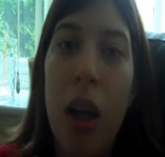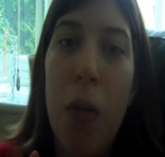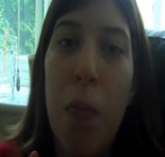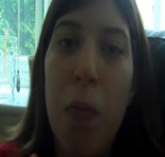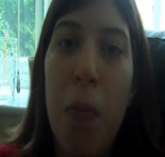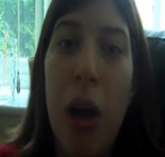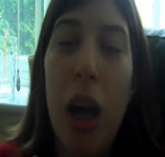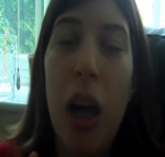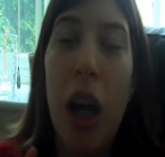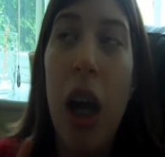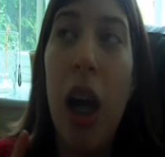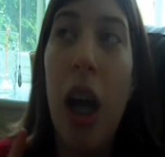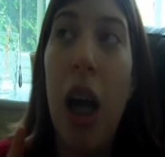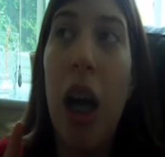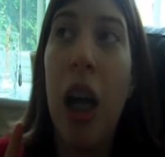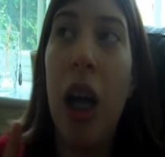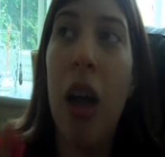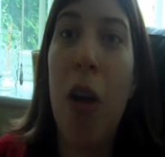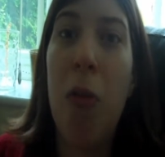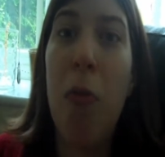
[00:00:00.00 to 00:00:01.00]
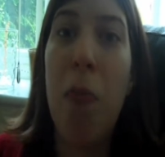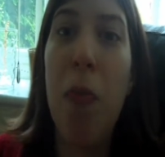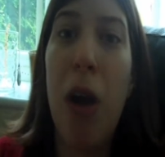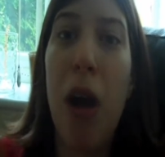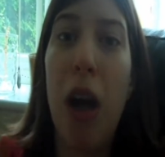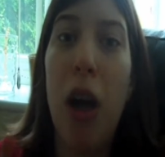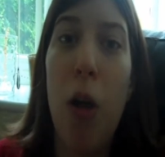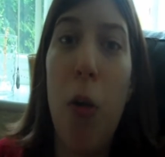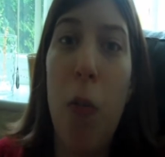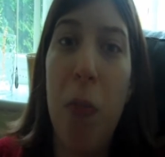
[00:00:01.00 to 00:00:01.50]
my, I have
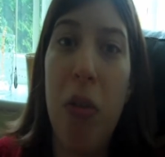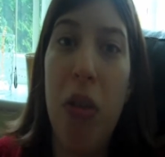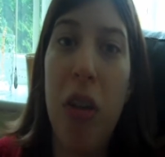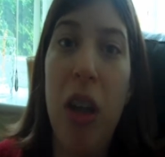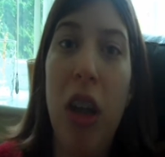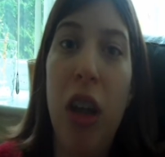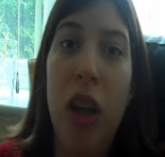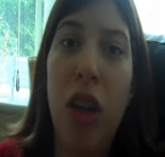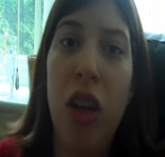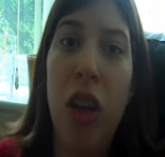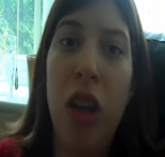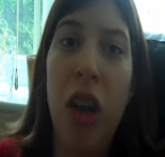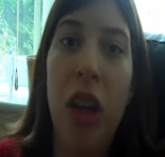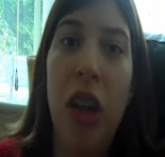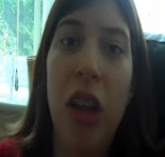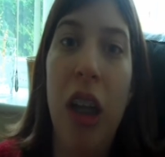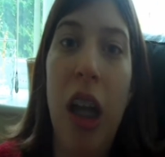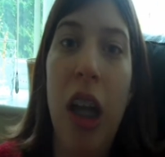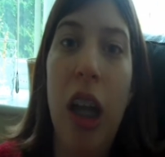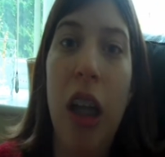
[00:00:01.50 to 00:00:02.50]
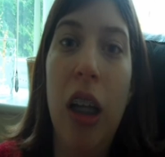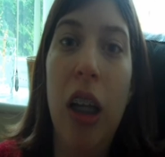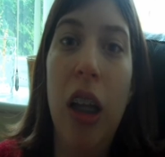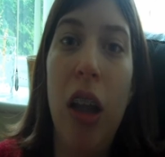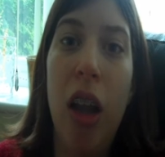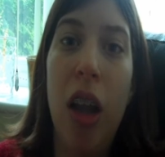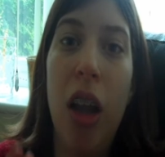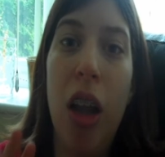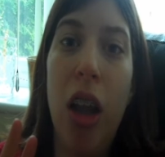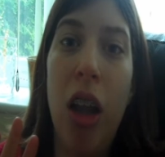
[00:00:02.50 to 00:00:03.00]
my operation
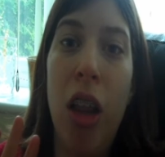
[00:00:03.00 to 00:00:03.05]
in